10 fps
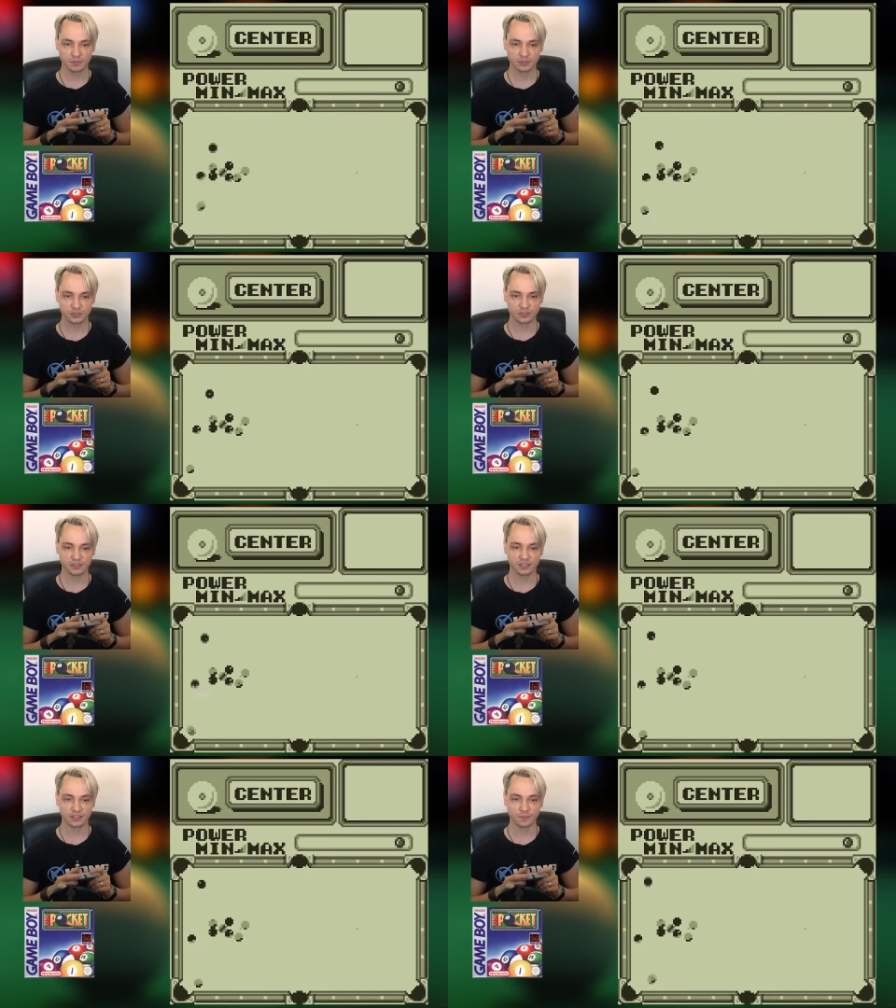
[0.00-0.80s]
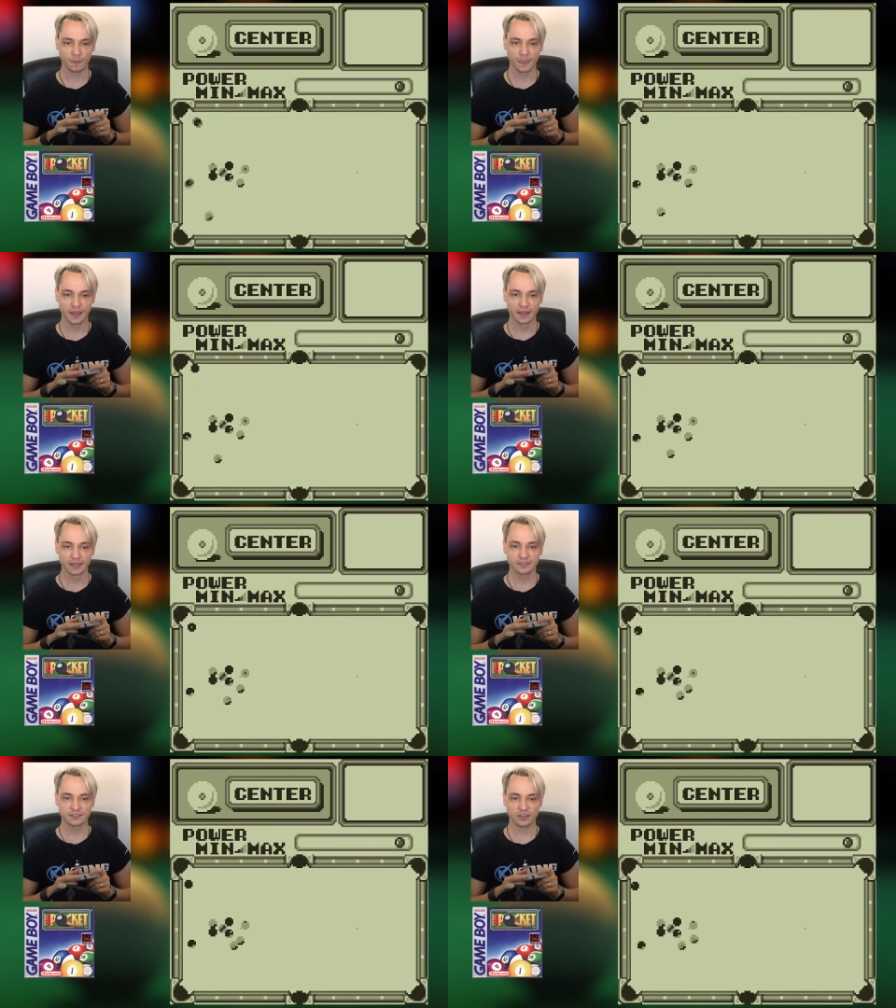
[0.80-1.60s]
shot here.
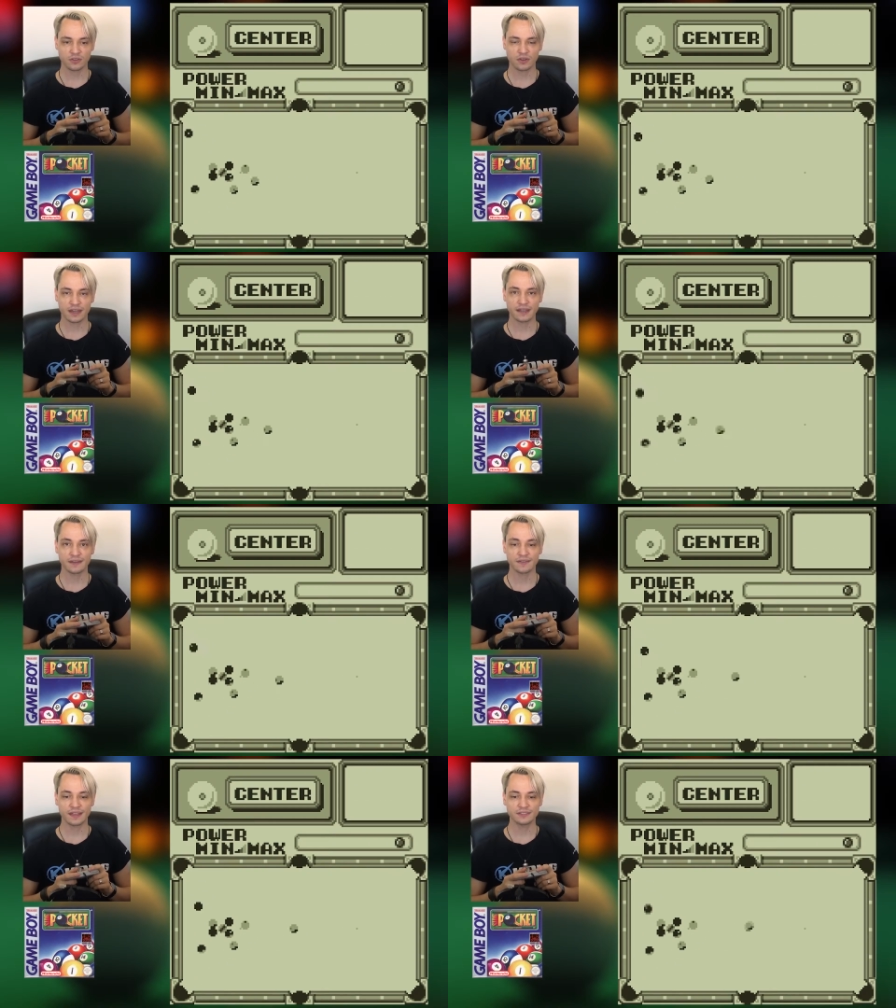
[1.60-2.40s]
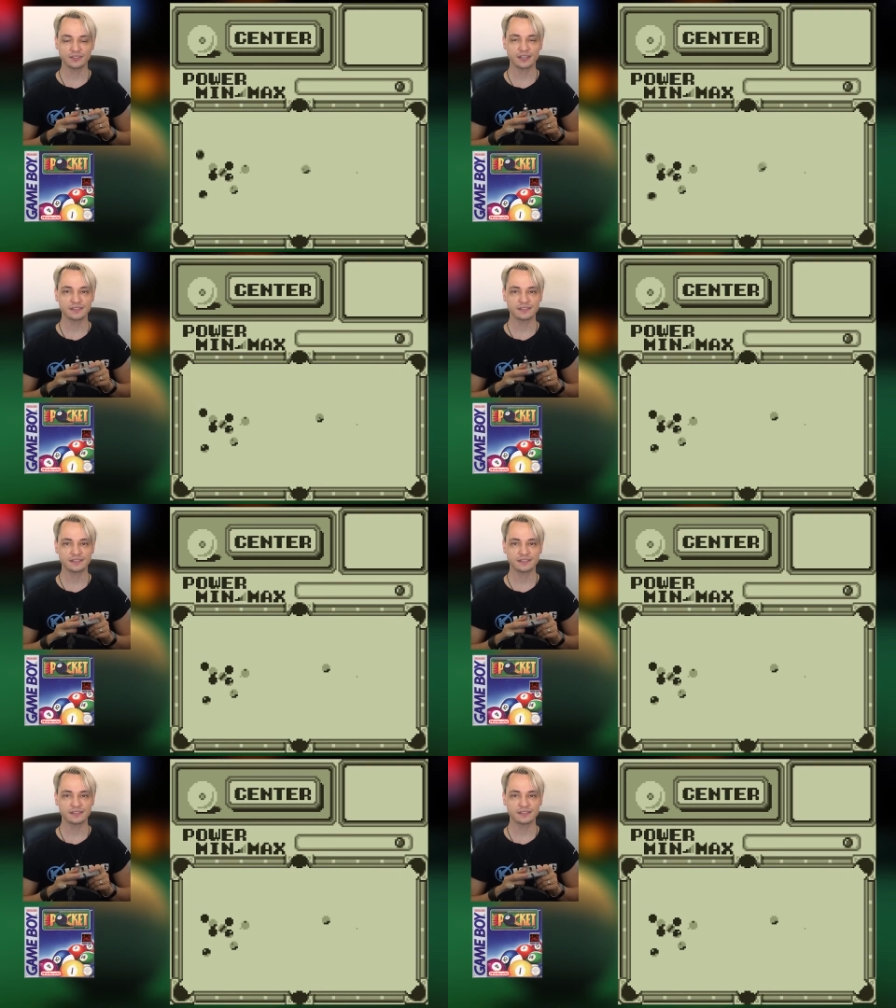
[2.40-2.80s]
So as you can